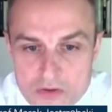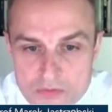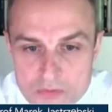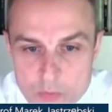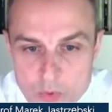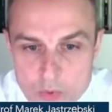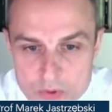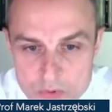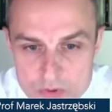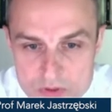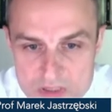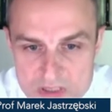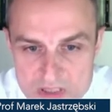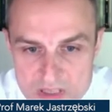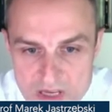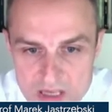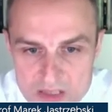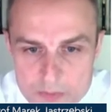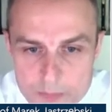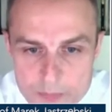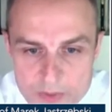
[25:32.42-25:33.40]
if, when you
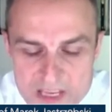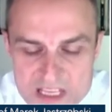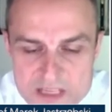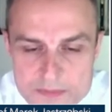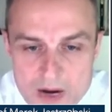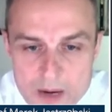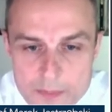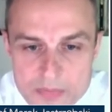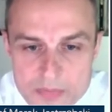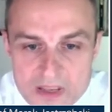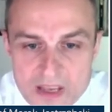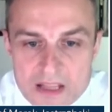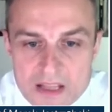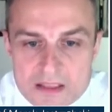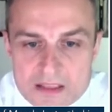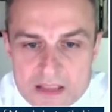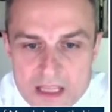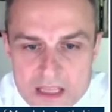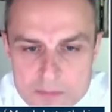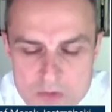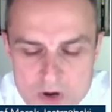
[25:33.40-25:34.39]
start pace mapping
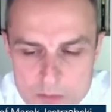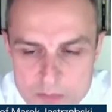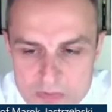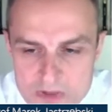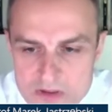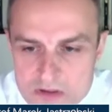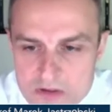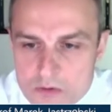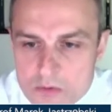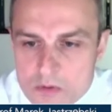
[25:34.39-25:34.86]
at that moment,